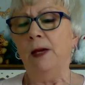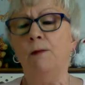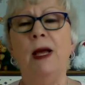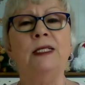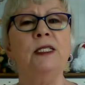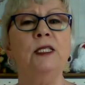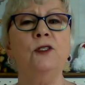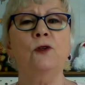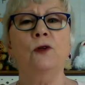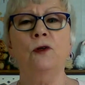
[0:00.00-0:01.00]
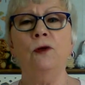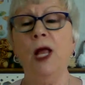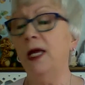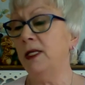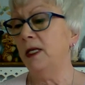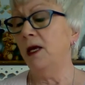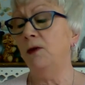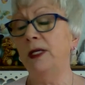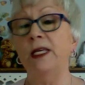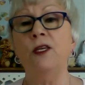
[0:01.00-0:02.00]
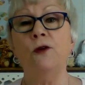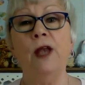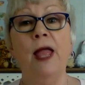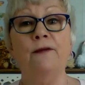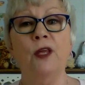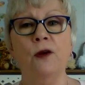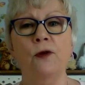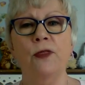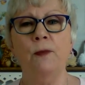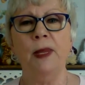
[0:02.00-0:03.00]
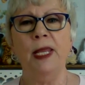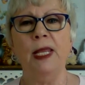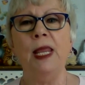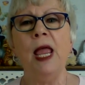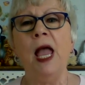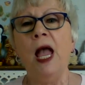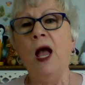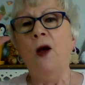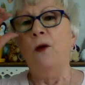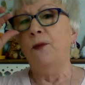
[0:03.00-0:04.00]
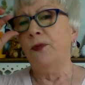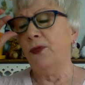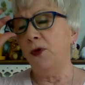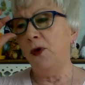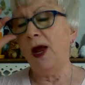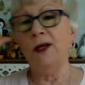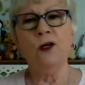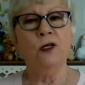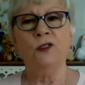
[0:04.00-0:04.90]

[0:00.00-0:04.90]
my sister, only a year and a half younger than me, throughout our